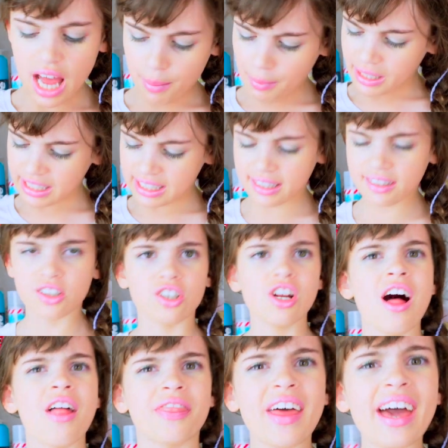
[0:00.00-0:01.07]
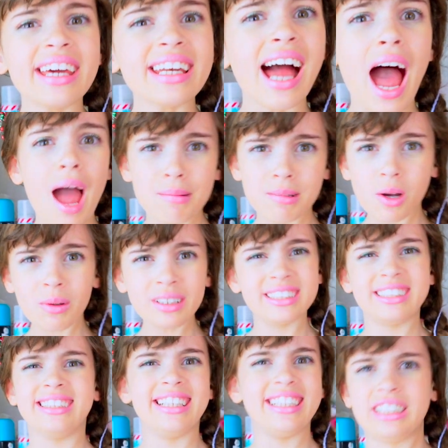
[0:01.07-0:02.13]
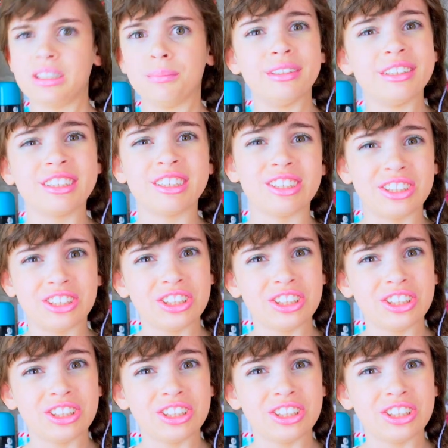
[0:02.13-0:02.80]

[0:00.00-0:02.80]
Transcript: Got my glitter. Then I'm going to need some instant